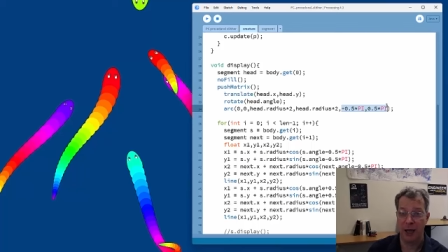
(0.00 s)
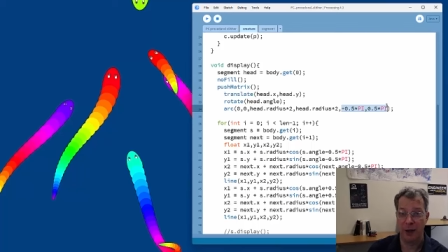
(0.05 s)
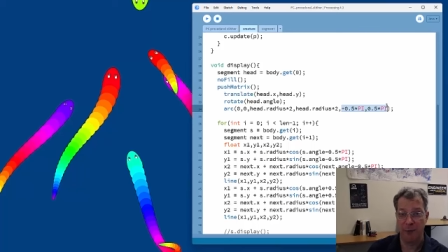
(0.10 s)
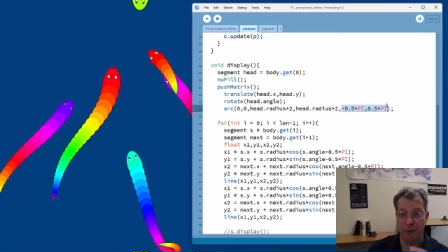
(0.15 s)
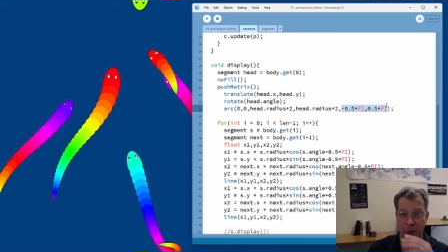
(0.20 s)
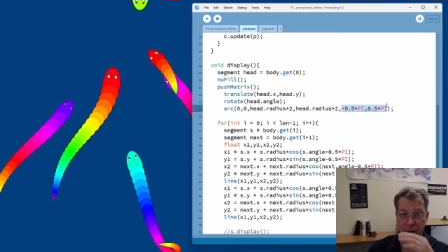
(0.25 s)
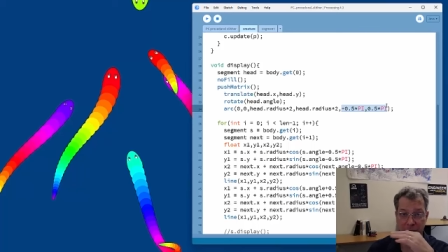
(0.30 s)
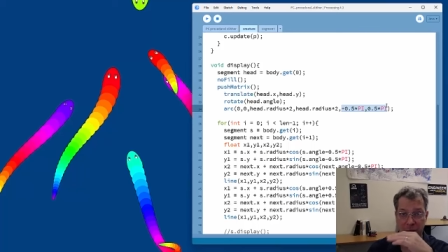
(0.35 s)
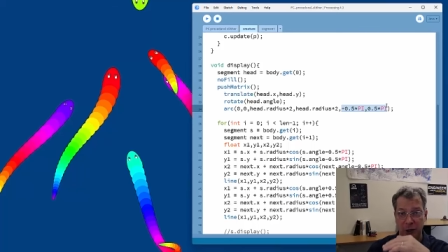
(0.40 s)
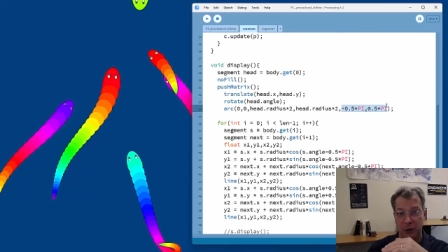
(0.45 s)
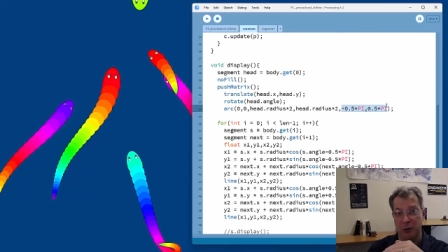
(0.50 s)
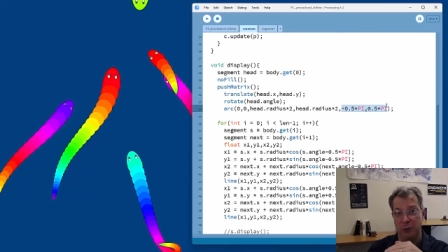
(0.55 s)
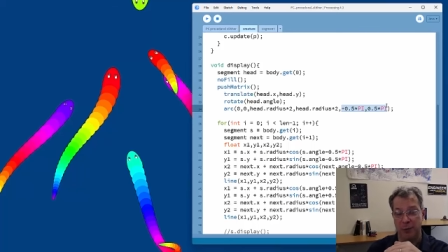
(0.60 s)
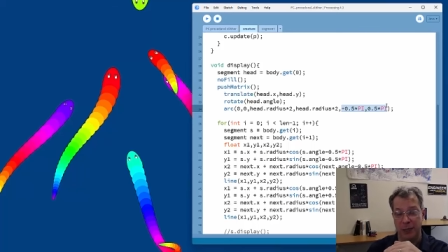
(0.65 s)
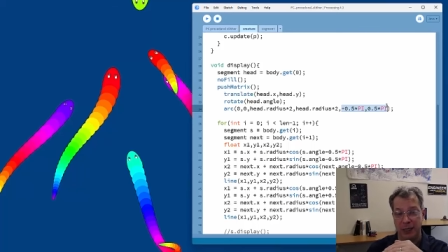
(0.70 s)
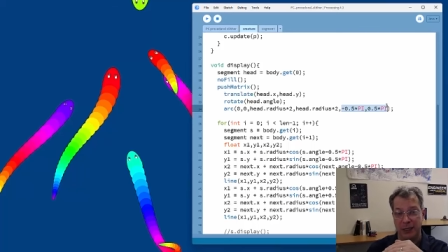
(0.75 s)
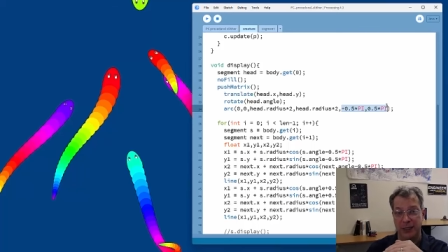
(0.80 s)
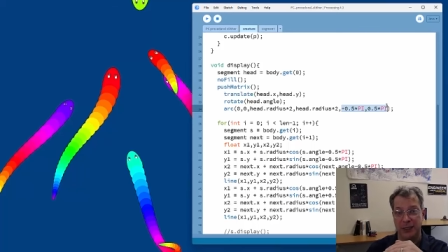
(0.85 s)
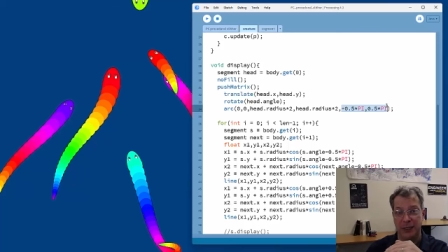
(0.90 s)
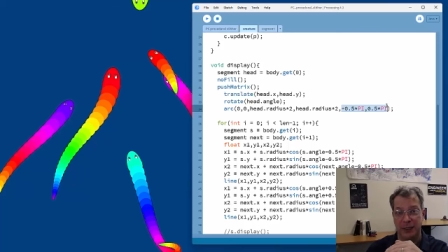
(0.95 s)
I want to go
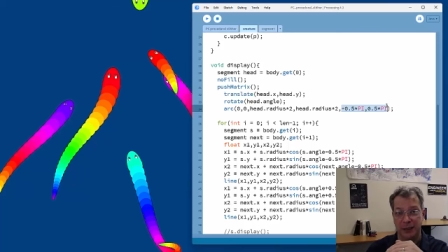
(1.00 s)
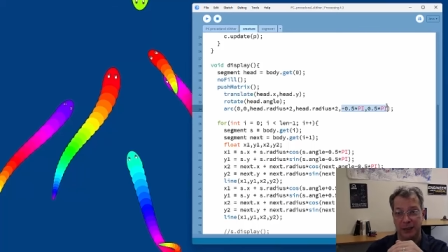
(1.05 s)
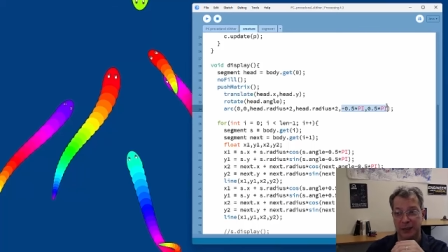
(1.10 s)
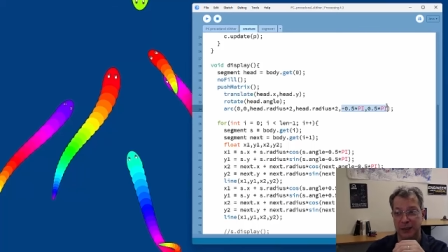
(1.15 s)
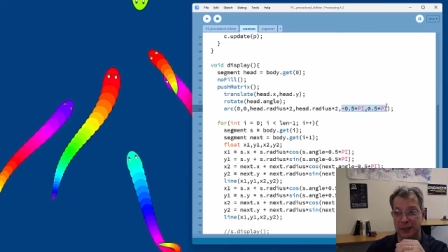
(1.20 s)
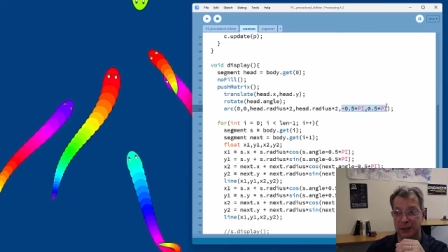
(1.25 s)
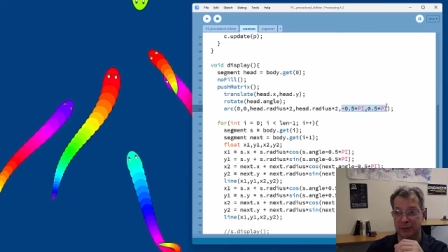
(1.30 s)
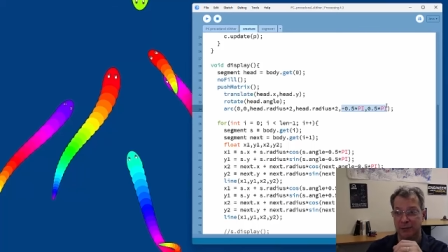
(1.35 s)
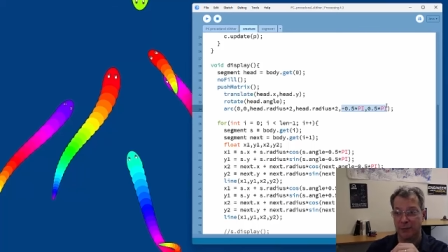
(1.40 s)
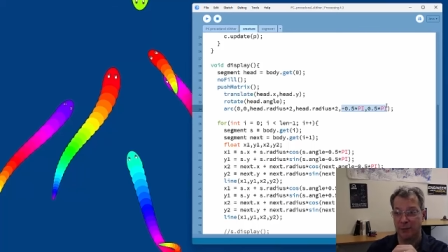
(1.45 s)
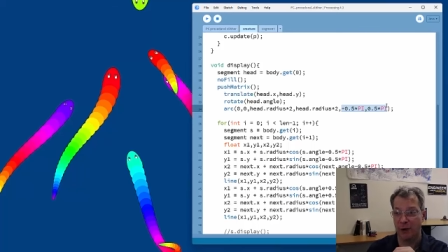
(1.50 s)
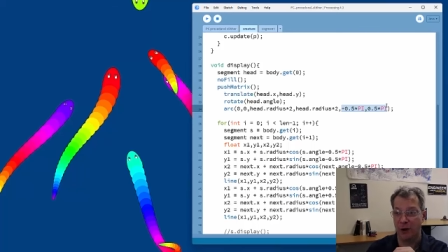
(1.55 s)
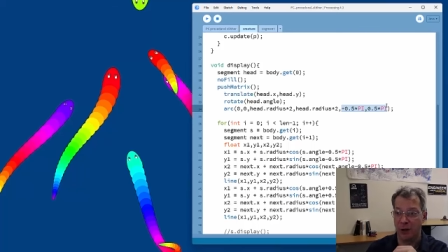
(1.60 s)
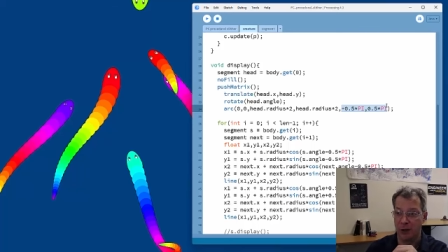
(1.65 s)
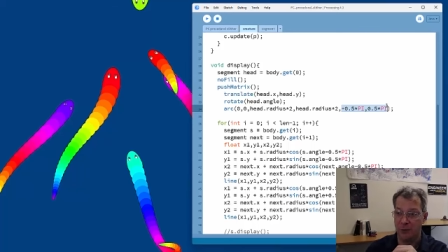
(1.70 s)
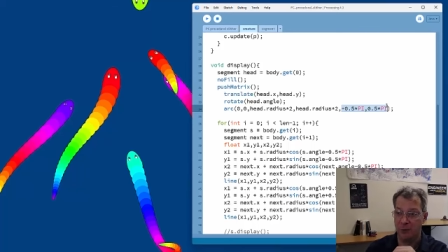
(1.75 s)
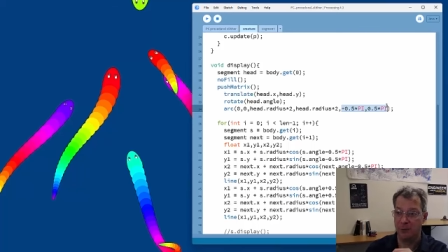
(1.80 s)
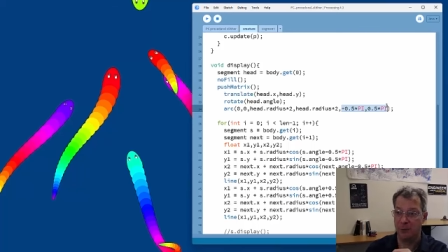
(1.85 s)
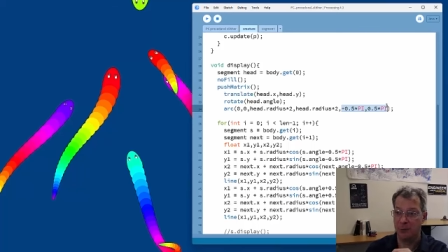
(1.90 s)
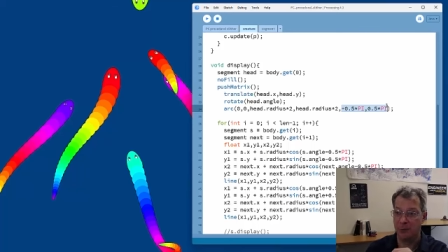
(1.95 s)
basically
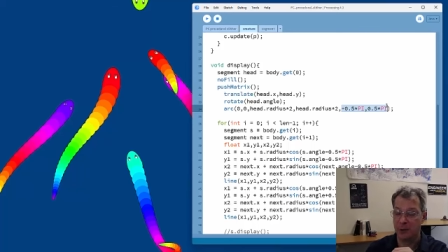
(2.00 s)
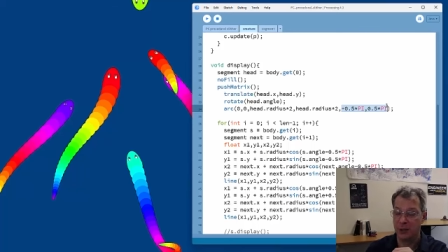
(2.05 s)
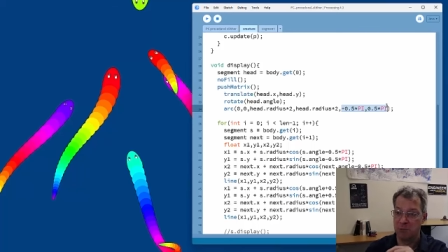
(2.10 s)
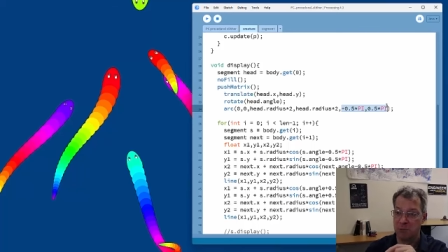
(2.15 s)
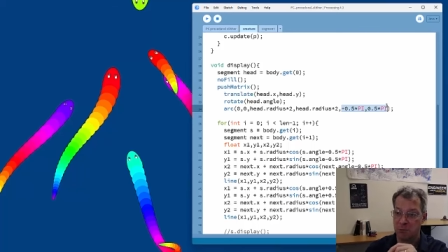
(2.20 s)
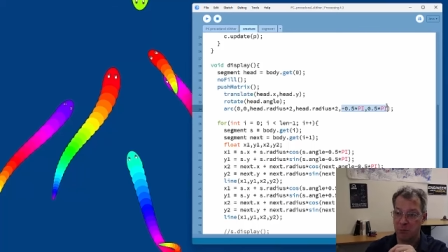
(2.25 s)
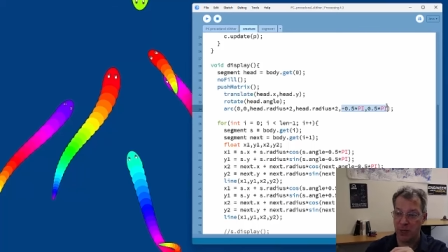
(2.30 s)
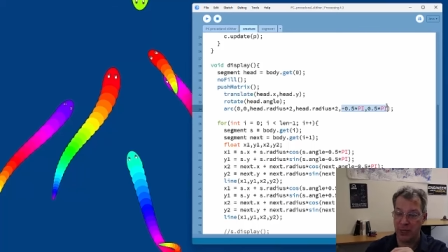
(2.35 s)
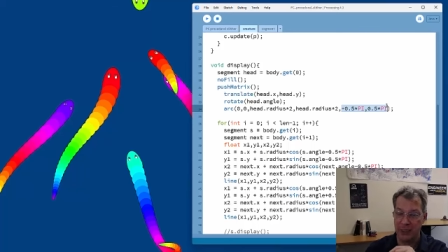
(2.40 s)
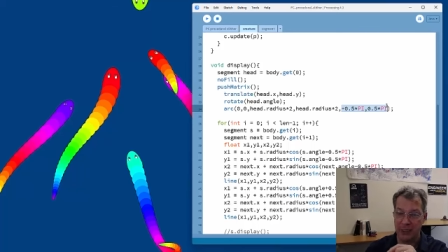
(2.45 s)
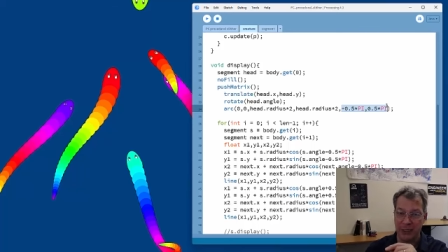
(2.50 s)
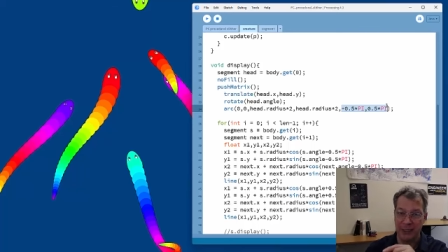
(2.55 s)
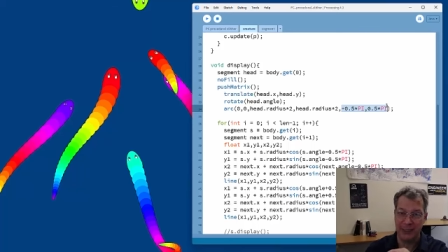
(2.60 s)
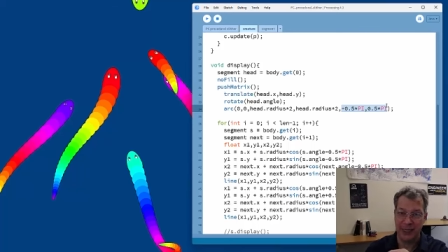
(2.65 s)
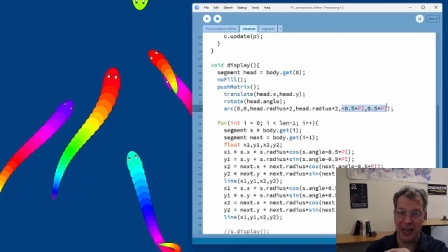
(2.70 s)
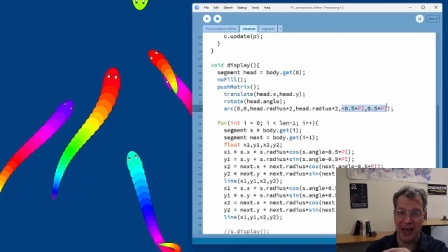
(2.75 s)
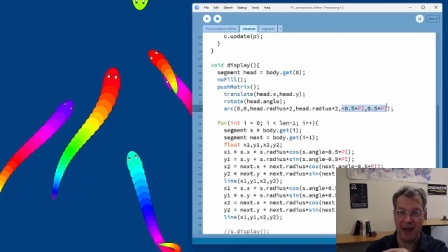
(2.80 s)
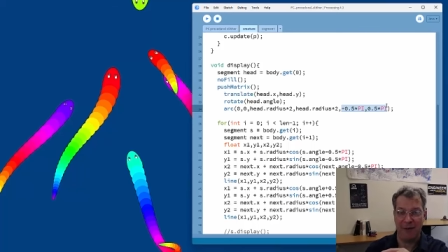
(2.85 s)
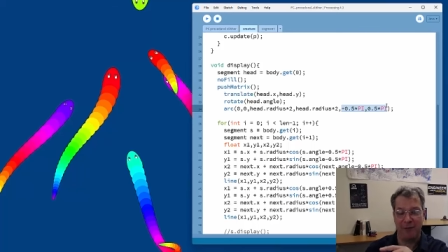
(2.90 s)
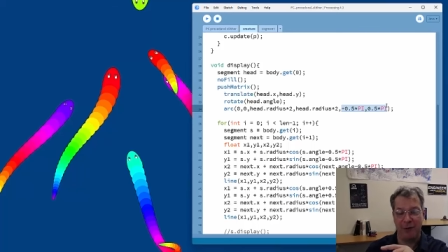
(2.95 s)
from
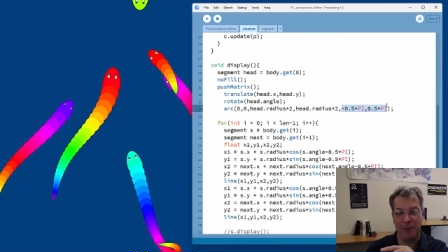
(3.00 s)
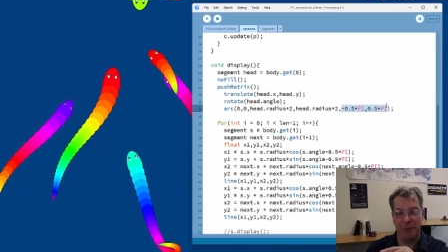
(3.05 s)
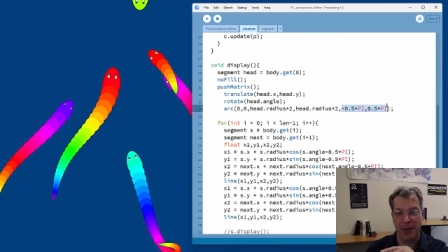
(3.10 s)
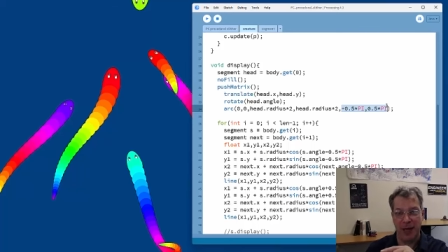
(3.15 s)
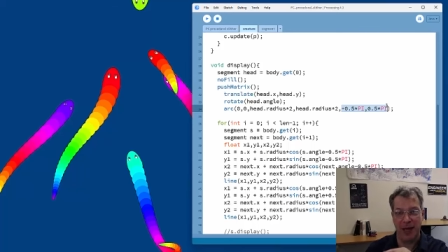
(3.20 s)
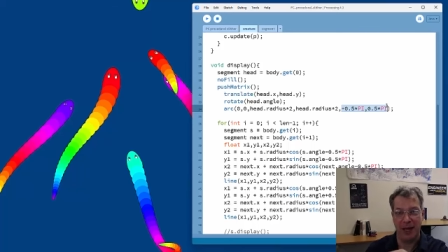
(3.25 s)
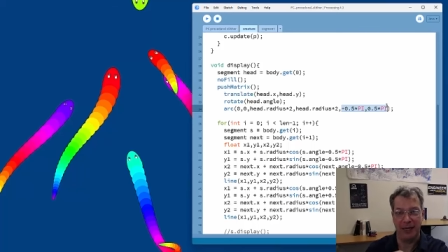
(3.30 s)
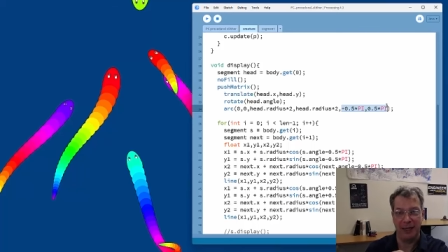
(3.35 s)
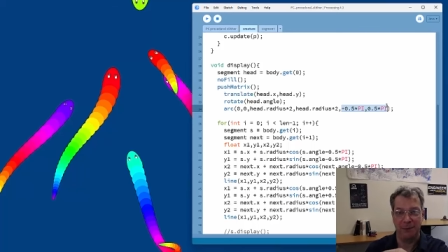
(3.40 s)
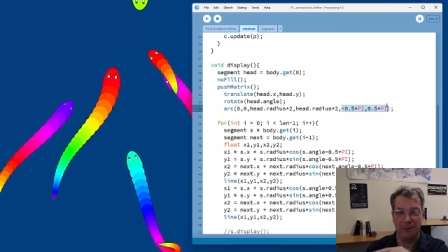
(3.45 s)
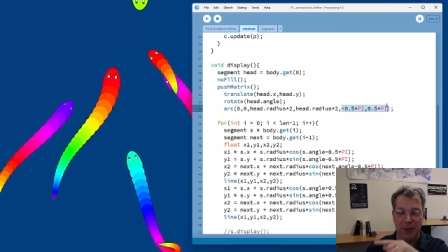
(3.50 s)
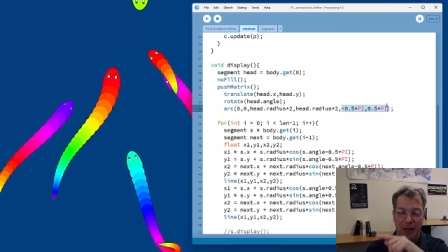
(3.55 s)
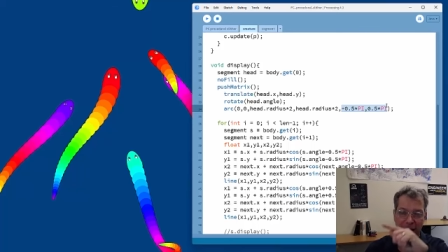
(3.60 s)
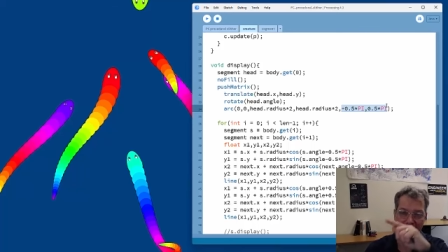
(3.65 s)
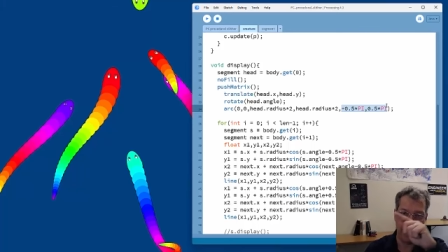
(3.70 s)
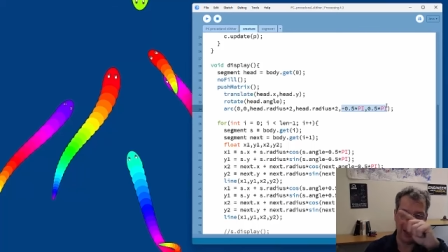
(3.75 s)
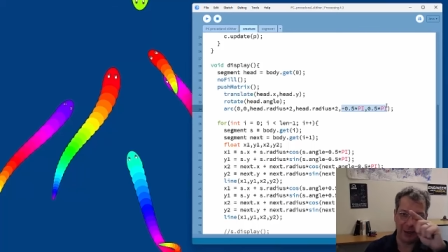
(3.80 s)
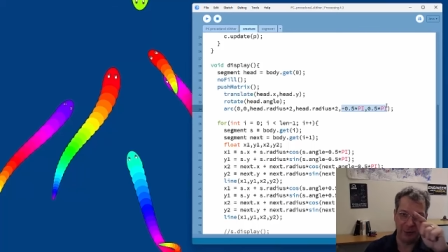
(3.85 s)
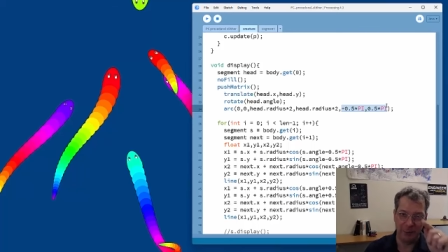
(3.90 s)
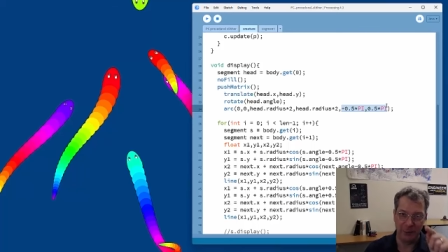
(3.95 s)
minus half a pi to
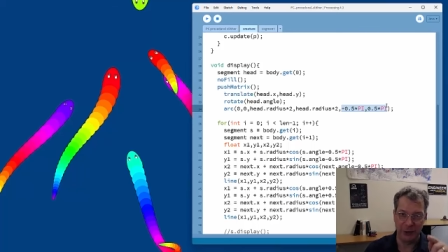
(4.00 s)
pi,